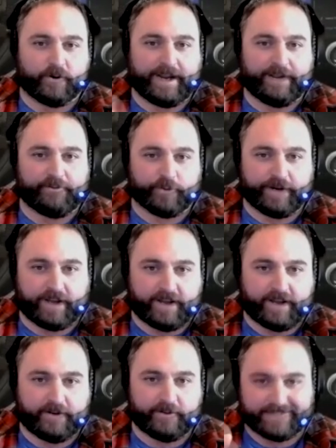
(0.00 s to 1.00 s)
Android
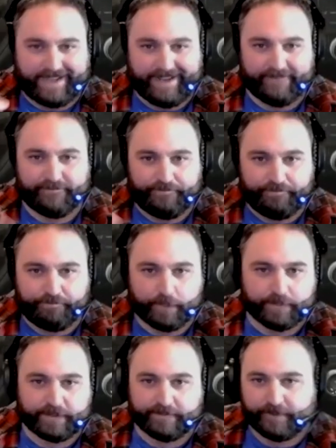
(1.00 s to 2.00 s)
Auto, because I have
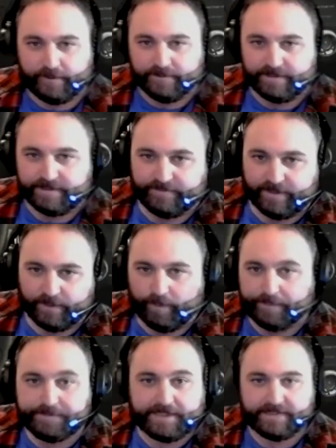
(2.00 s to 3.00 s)
both of the phones because of all the
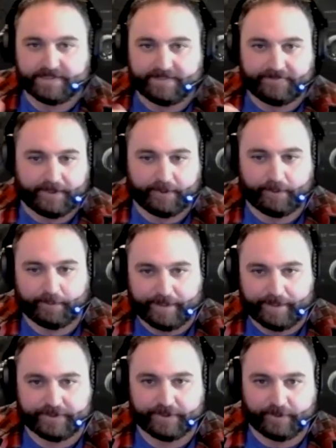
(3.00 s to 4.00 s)
website stuff I do, I want to
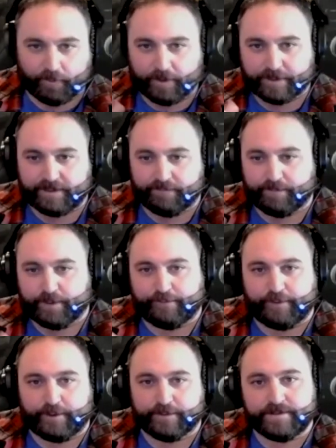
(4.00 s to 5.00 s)
make sure it works on both
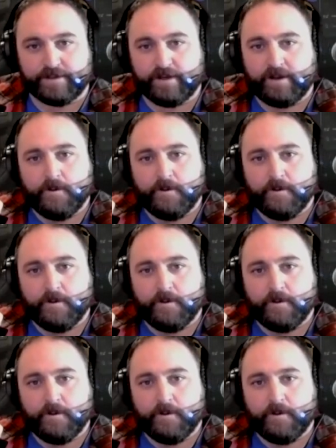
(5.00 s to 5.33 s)
phones.